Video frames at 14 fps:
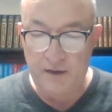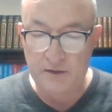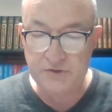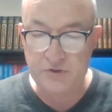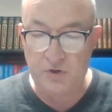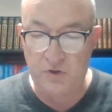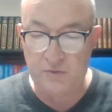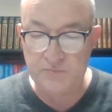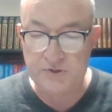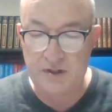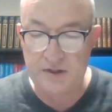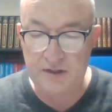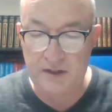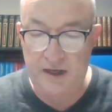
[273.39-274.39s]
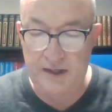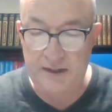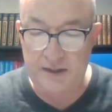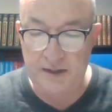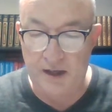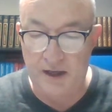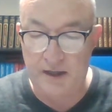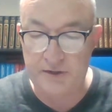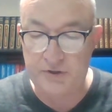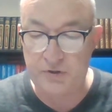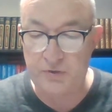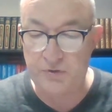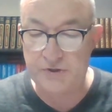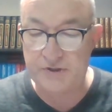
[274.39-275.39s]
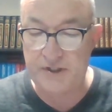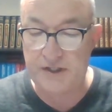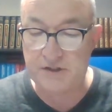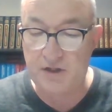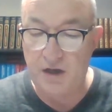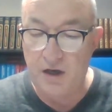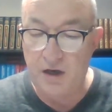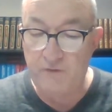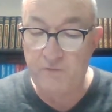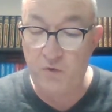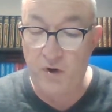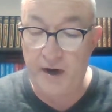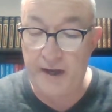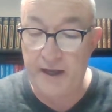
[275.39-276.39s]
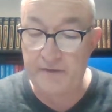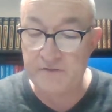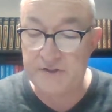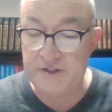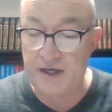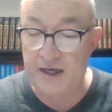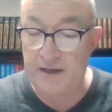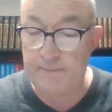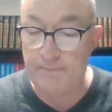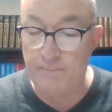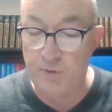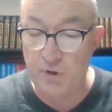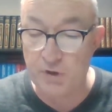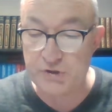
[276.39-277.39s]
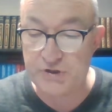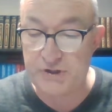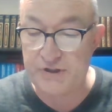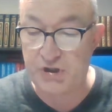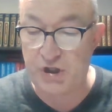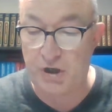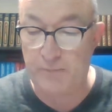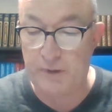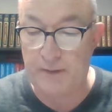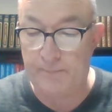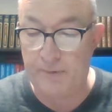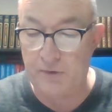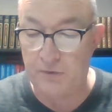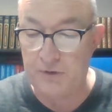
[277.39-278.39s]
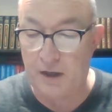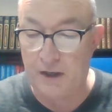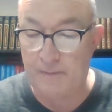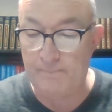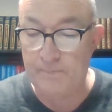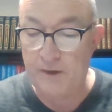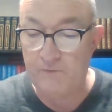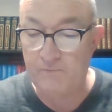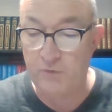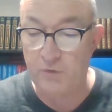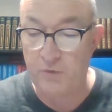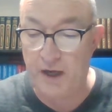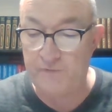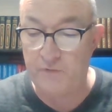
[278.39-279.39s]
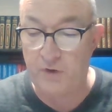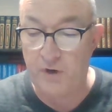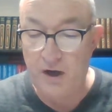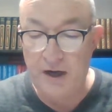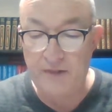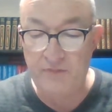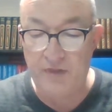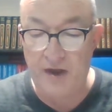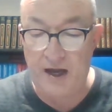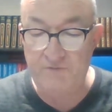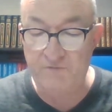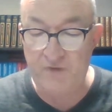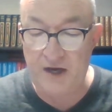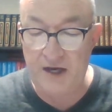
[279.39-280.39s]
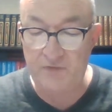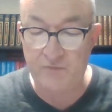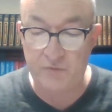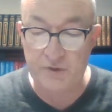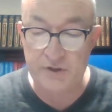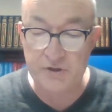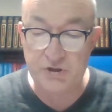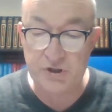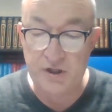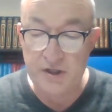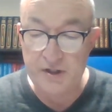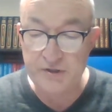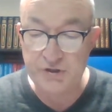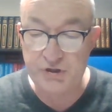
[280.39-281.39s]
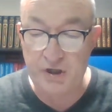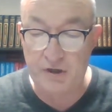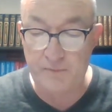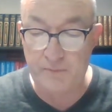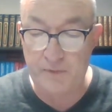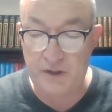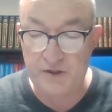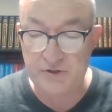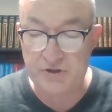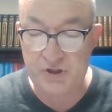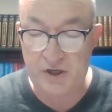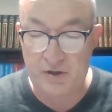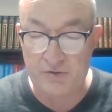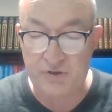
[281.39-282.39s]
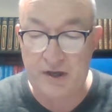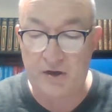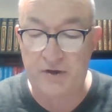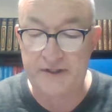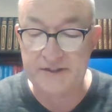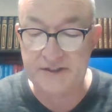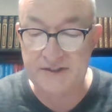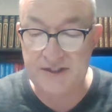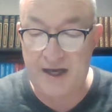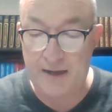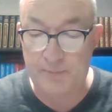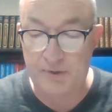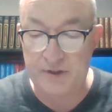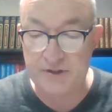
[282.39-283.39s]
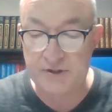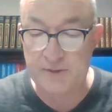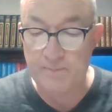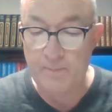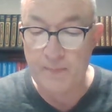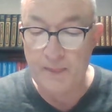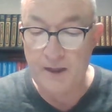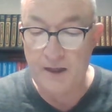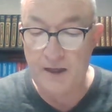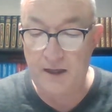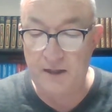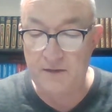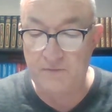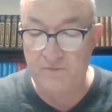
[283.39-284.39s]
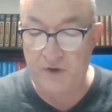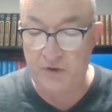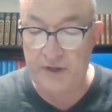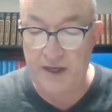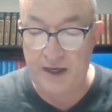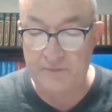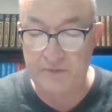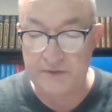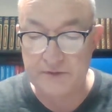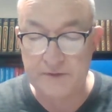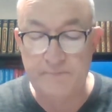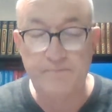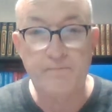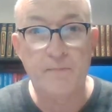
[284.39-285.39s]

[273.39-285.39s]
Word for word: Psalms 89 2 says, For I have said, mercy shall be built up forever. Thy faithfulness shall, uh, shall thou establish in the very heavens.